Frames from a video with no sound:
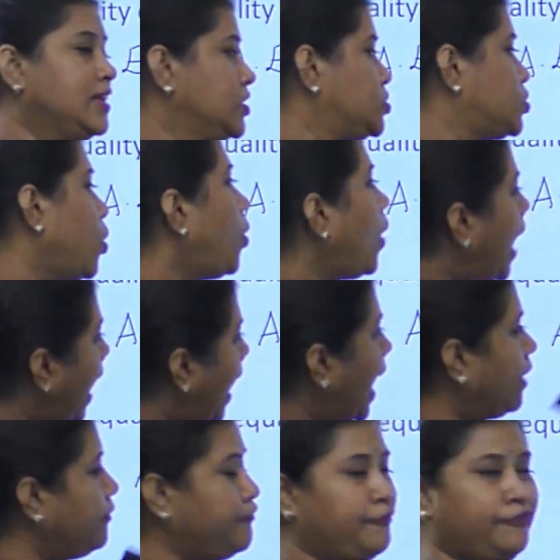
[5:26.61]
So
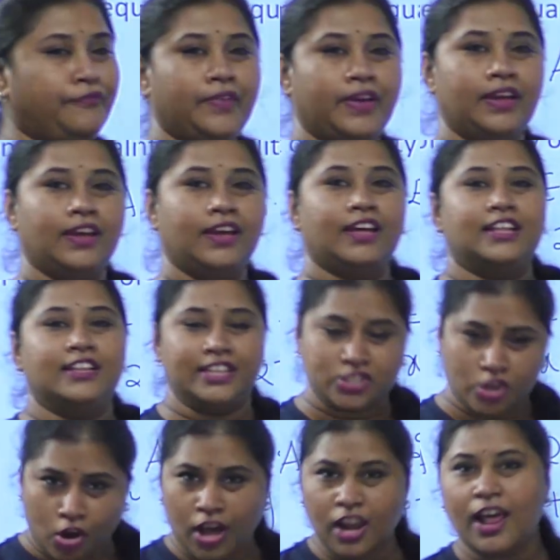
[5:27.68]
these
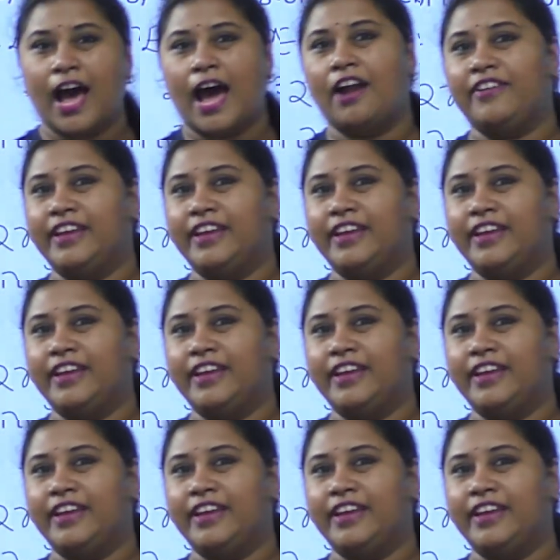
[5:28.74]
are all our